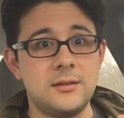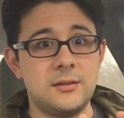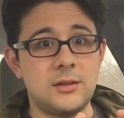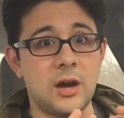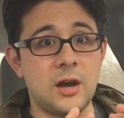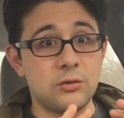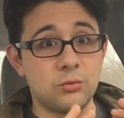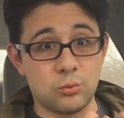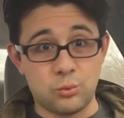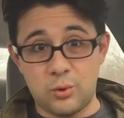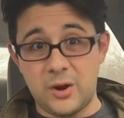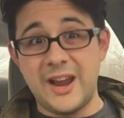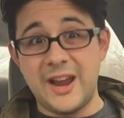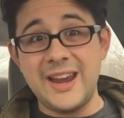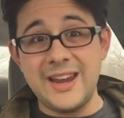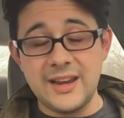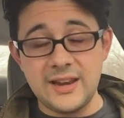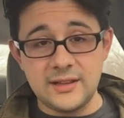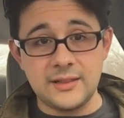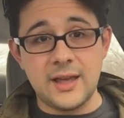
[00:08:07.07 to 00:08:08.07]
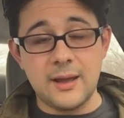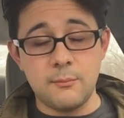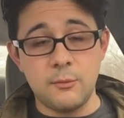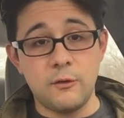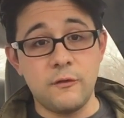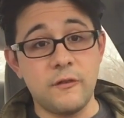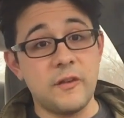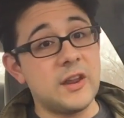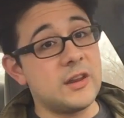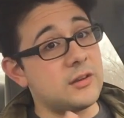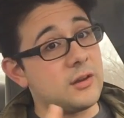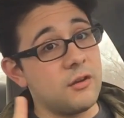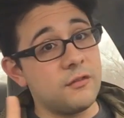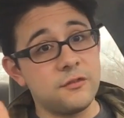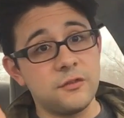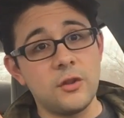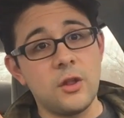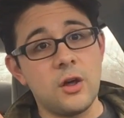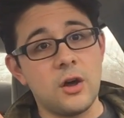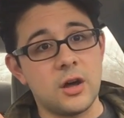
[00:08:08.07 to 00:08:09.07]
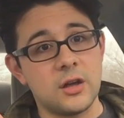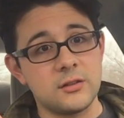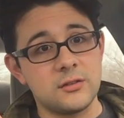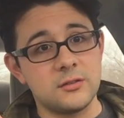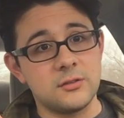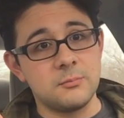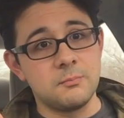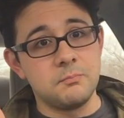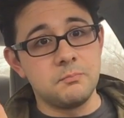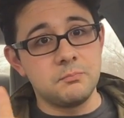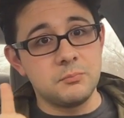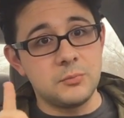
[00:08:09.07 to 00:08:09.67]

done right in that movie, and there are flaws.